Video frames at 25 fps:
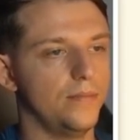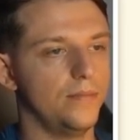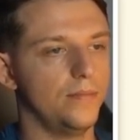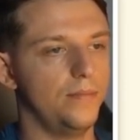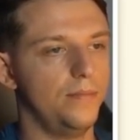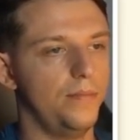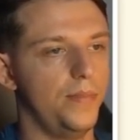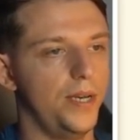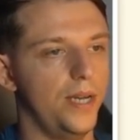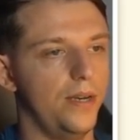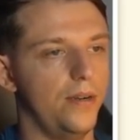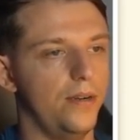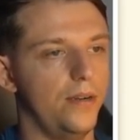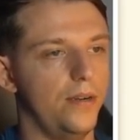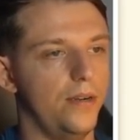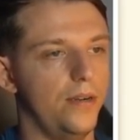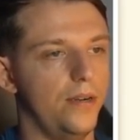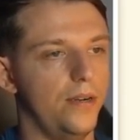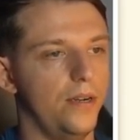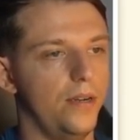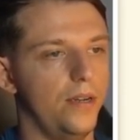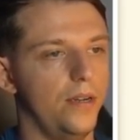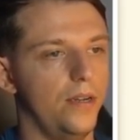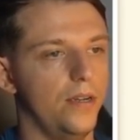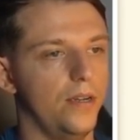
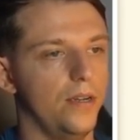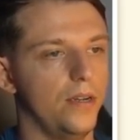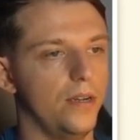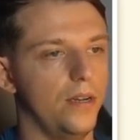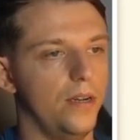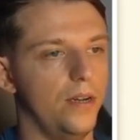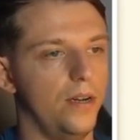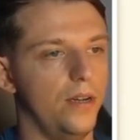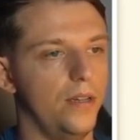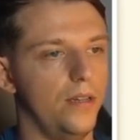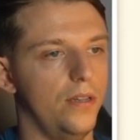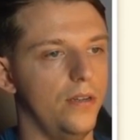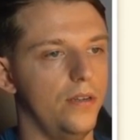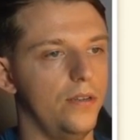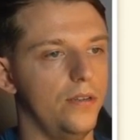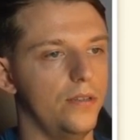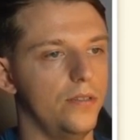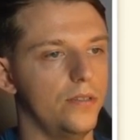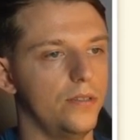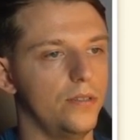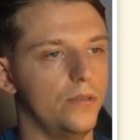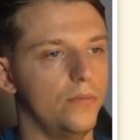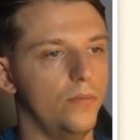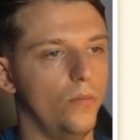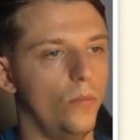better colors,